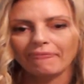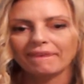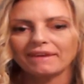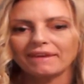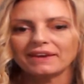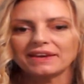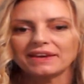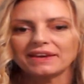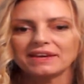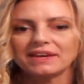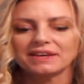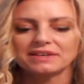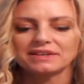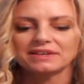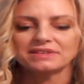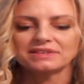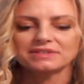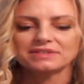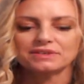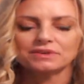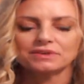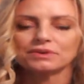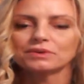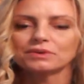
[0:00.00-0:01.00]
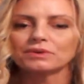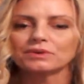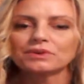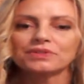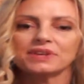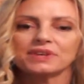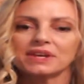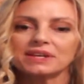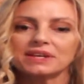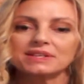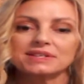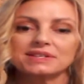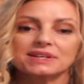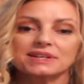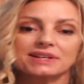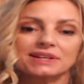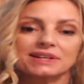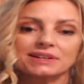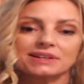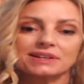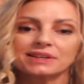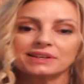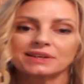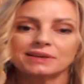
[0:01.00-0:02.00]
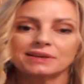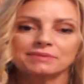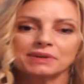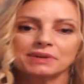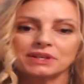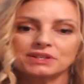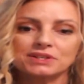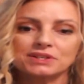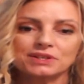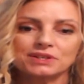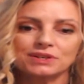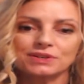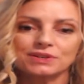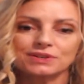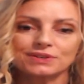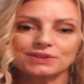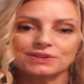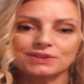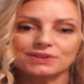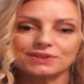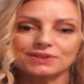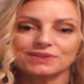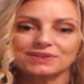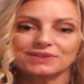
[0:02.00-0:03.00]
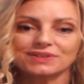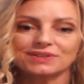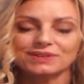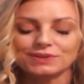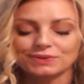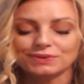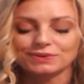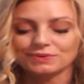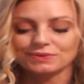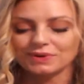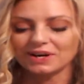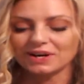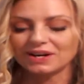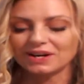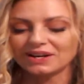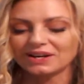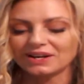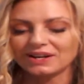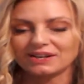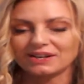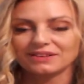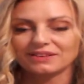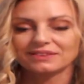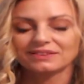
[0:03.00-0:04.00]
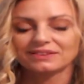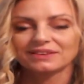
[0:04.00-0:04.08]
is all things are coming to you. You are